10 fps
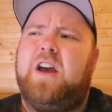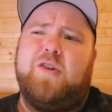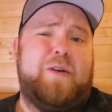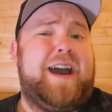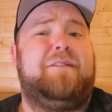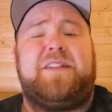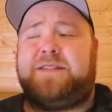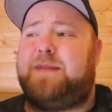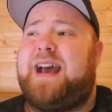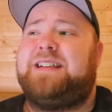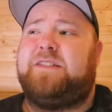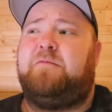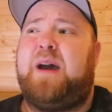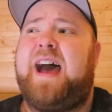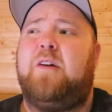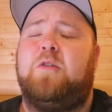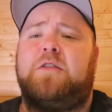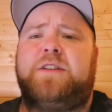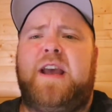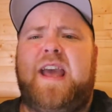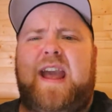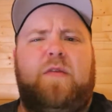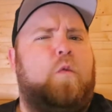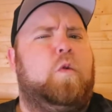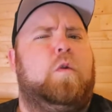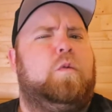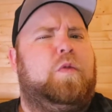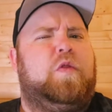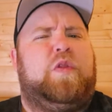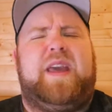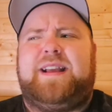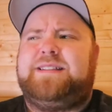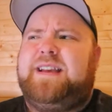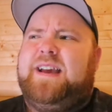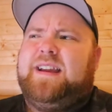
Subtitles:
You have these massive powers and the world thinks